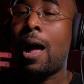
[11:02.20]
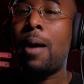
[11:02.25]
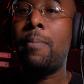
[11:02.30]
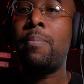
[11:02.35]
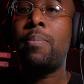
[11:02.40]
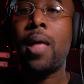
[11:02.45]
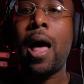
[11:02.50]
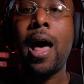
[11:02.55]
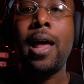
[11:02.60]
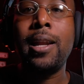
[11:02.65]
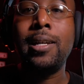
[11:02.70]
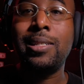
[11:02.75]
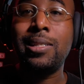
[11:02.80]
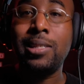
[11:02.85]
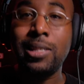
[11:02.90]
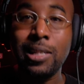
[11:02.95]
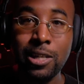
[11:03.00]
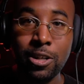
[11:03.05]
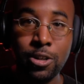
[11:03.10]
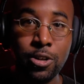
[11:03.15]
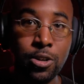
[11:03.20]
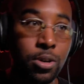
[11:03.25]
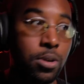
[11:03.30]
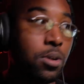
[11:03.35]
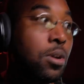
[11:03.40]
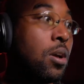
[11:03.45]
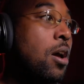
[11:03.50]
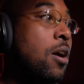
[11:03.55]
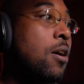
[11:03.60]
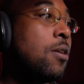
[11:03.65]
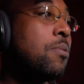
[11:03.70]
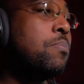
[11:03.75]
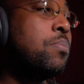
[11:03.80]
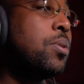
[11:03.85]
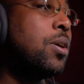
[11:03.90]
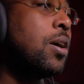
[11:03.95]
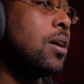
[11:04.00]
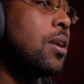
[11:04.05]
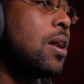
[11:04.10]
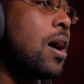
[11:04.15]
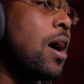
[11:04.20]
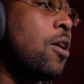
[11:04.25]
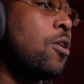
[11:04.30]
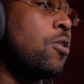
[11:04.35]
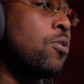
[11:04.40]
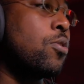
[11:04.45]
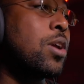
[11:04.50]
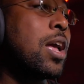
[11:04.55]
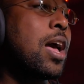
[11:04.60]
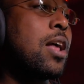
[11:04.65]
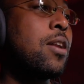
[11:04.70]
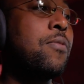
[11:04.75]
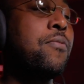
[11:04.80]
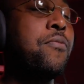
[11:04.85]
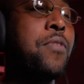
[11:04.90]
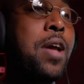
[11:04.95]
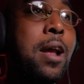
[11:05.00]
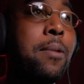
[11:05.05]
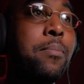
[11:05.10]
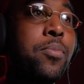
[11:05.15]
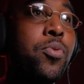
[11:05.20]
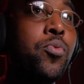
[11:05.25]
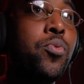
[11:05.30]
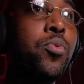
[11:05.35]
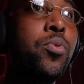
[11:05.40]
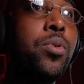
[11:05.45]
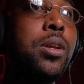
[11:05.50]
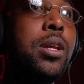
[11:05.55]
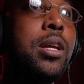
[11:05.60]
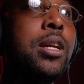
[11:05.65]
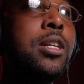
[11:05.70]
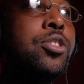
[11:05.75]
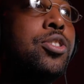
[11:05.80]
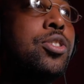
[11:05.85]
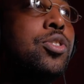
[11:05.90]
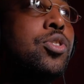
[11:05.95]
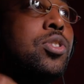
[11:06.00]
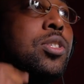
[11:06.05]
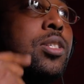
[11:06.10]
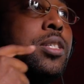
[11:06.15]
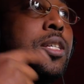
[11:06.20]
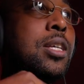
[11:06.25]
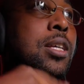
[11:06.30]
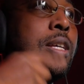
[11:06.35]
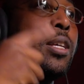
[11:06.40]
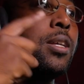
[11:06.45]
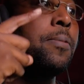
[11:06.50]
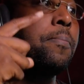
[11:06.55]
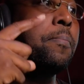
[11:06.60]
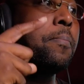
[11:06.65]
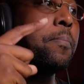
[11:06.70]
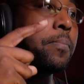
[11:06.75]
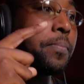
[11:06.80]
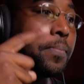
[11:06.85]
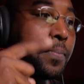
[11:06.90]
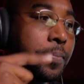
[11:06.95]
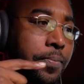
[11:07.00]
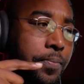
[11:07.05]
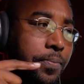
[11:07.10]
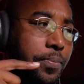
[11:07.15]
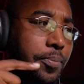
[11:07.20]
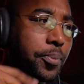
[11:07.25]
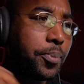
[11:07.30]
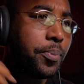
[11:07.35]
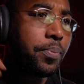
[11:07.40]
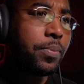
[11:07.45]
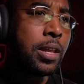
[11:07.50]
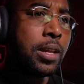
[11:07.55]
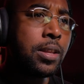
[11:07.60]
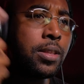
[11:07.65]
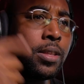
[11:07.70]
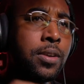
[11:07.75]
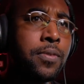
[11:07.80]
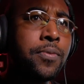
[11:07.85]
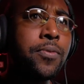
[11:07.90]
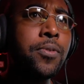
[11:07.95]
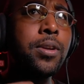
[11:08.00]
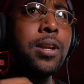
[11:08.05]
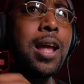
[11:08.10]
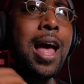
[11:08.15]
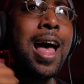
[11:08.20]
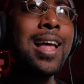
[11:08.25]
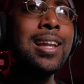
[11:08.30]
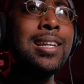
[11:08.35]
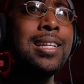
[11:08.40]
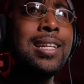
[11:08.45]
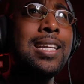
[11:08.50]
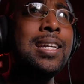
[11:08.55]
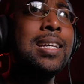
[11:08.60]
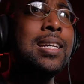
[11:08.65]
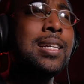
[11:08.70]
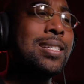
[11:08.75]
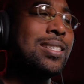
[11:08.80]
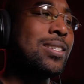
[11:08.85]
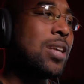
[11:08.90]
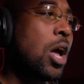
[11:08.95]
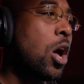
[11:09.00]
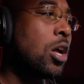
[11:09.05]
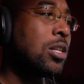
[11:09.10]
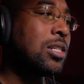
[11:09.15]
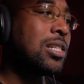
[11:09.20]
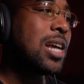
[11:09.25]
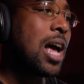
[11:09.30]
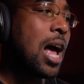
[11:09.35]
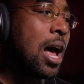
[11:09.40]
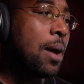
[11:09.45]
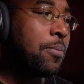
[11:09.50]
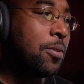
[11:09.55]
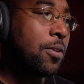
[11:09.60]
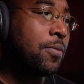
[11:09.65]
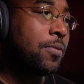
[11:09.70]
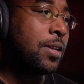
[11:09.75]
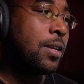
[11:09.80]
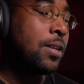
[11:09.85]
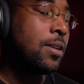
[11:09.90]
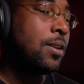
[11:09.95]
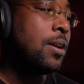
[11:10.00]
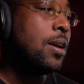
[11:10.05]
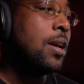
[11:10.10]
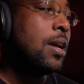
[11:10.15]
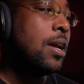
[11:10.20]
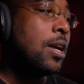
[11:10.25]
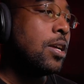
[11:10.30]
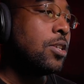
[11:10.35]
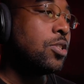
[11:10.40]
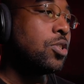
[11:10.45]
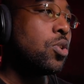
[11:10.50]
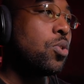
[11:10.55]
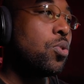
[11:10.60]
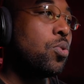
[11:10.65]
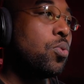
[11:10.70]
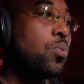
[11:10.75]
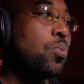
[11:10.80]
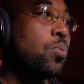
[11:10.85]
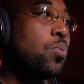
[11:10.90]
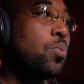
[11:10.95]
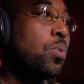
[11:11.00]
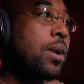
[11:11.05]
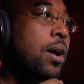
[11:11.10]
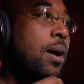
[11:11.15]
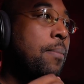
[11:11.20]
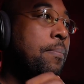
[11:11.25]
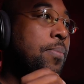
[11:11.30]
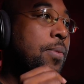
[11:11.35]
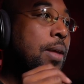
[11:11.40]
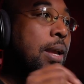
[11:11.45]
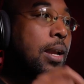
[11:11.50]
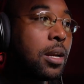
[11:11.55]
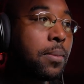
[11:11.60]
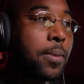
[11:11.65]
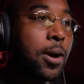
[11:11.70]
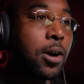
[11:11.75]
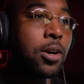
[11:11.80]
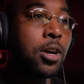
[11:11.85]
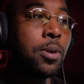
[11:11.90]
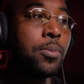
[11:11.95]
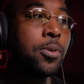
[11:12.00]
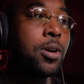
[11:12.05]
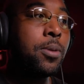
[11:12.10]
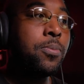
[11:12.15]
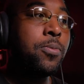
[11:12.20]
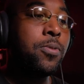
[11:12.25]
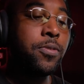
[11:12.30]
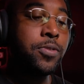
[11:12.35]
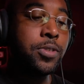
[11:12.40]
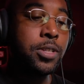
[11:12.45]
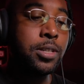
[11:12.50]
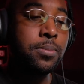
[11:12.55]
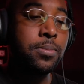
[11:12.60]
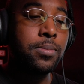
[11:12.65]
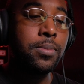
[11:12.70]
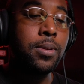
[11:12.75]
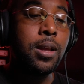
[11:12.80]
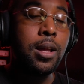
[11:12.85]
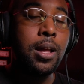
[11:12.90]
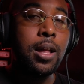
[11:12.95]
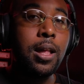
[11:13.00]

I'm not a singer, but I'll kind of vamp through it and just sing different ideas on top of it. So when I'm thinking about coming up with some